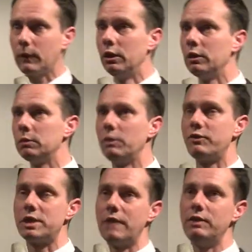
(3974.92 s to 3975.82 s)
For
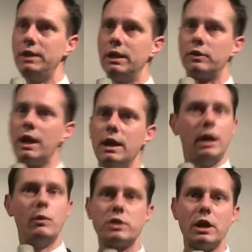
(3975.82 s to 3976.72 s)
7 years.
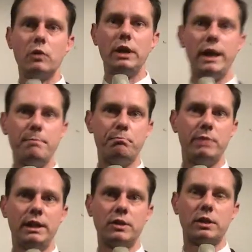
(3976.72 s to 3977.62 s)
It was only
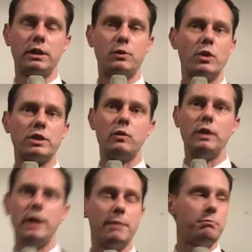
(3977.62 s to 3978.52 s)
hippies. It was
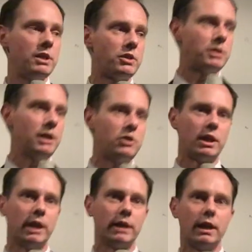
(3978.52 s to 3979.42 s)
only hippies
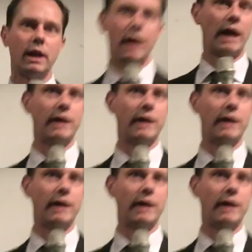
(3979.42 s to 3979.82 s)
teaching, and